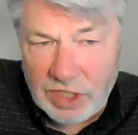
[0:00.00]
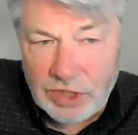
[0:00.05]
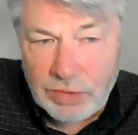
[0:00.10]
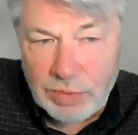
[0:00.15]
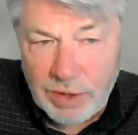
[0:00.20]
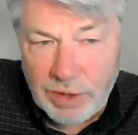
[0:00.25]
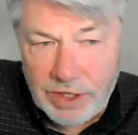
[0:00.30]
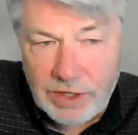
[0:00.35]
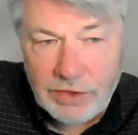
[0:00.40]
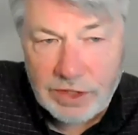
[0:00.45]

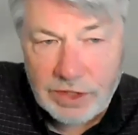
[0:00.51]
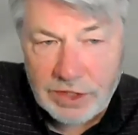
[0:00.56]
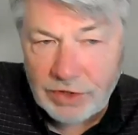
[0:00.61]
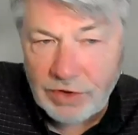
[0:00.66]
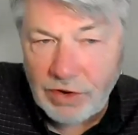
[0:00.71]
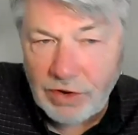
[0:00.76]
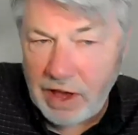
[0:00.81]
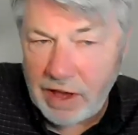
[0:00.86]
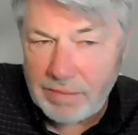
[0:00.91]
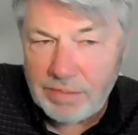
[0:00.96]
just what you
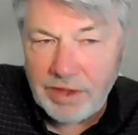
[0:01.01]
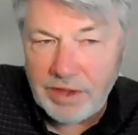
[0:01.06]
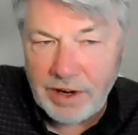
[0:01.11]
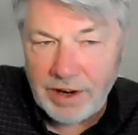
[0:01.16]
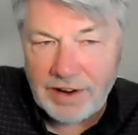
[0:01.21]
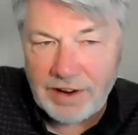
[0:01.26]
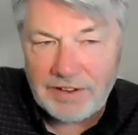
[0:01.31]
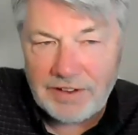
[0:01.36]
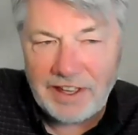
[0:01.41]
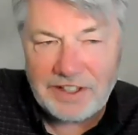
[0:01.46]
described
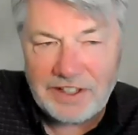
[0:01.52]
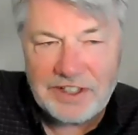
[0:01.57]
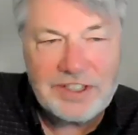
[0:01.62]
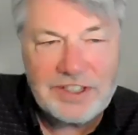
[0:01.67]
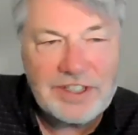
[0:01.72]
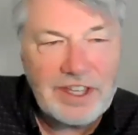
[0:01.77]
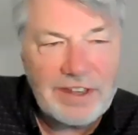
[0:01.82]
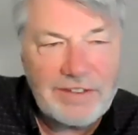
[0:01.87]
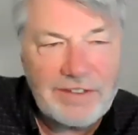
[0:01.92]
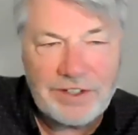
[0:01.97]
there like
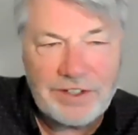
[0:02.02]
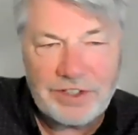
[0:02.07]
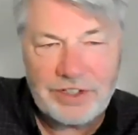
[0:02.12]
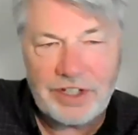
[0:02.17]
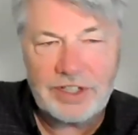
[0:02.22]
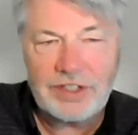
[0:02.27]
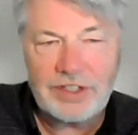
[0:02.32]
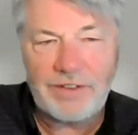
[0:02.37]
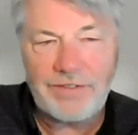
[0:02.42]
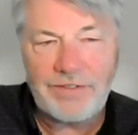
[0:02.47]
just even
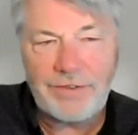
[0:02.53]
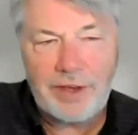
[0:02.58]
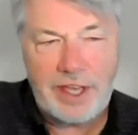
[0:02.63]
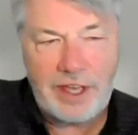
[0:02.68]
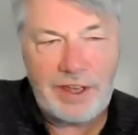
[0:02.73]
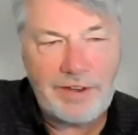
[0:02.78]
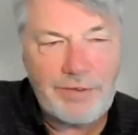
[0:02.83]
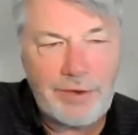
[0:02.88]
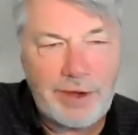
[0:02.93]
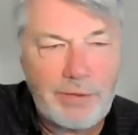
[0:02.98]
just if we
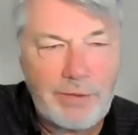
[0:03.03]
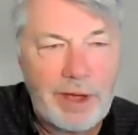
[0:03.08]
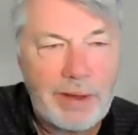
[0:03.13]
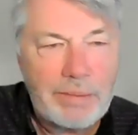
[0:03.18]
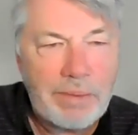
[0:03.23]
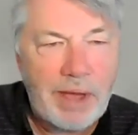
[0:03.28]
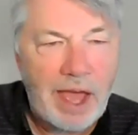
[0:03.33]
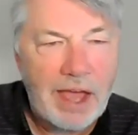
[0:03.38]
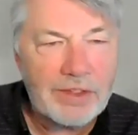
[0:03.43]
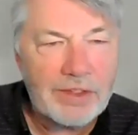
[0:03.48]
if we
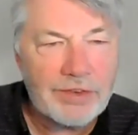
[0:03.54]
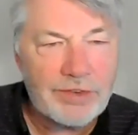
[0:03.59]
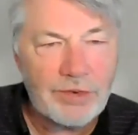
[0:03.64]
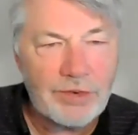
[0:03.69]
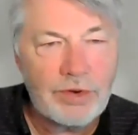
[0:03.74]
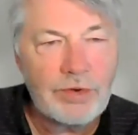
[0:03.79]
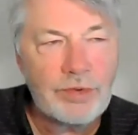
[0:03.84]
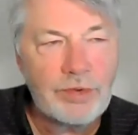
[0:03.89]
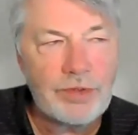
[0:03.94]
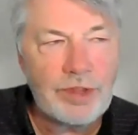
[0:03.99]
went back
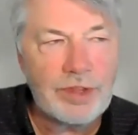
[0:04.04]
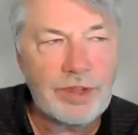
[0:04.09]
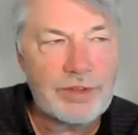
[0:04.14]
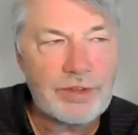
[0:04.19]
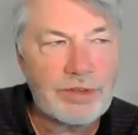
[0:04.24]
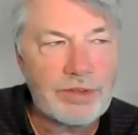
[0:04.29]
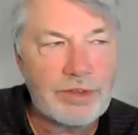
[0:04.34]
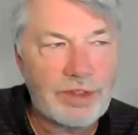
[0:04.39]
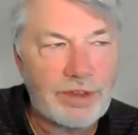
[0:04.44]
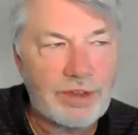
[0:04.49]
through
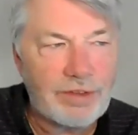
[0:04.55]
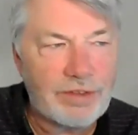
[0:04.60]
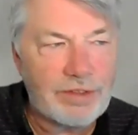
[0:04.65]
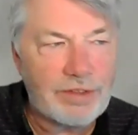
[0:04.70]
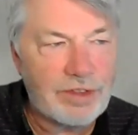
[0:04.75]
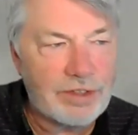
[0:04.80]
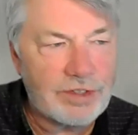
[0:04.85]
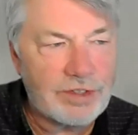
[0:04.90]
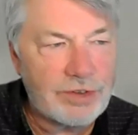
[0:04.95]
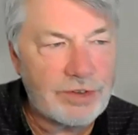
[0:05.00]
the the,
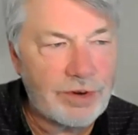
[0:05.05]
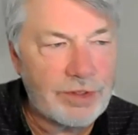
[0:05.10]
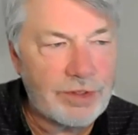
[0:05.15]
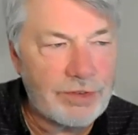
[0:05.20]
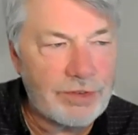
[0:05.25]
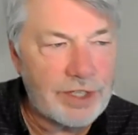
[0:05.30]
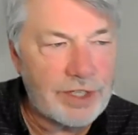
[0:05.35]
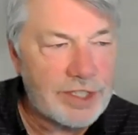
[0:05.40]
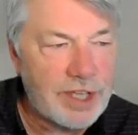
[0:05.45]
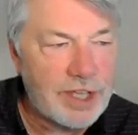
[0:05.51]
the two or
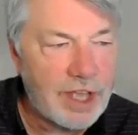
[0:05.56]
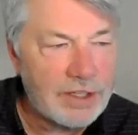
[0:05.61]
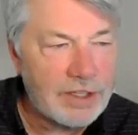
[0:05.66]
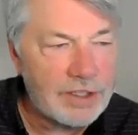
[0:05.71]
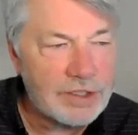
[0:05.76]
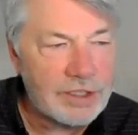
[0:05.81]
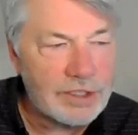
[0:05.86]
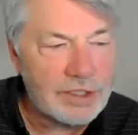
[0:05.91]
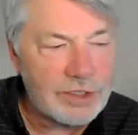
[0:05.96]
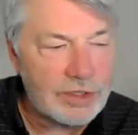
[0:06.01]
three
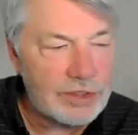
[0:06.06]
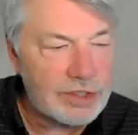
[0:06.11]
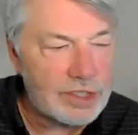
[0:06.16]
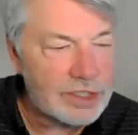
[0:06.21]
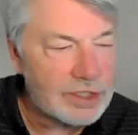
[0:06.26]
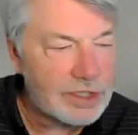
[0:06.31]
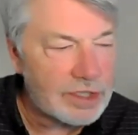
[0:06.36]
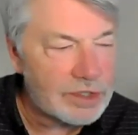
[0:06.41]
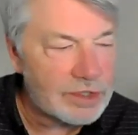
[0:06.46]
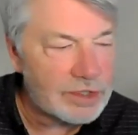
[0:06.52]
sentences you
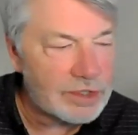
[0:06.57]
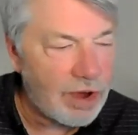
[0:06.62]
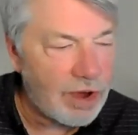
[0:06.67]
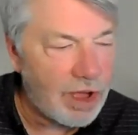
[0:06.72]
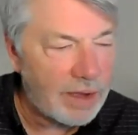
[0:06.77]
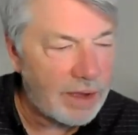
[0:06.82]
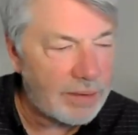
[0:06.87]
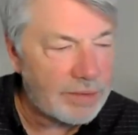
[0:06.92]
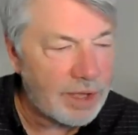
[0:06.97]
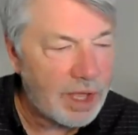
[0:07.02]
just
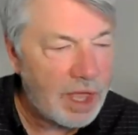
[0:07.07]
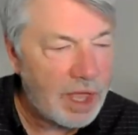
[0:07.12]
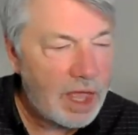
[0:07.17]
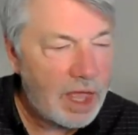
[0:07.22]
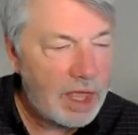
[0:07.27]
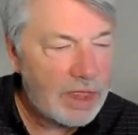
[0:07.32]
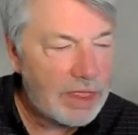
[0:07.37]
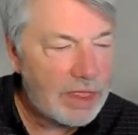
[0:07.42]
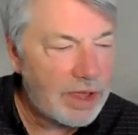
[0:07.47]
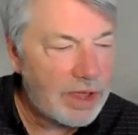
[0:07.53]
described
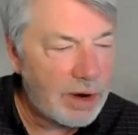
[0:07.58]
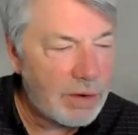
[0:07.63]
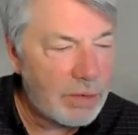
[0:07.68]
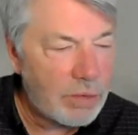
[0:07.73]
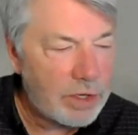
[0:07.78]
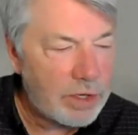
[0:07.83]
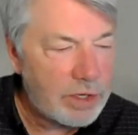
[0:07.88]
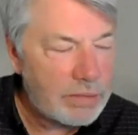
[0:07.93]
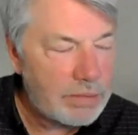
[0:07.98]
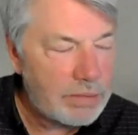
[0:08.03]
there
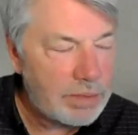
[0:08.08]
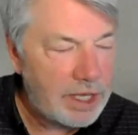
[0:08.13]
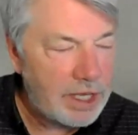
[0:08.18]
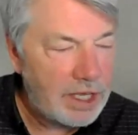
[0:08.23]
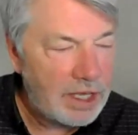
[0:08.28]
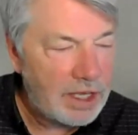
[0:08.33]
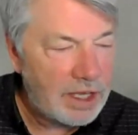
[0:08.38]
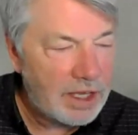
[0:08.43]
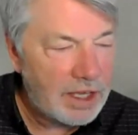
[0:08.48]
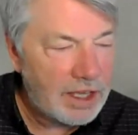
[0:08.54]
would
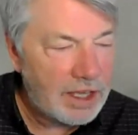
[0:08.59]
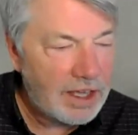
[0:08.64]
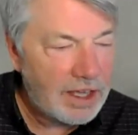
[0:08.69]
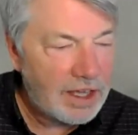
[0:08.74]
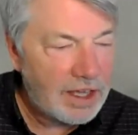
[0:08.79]
be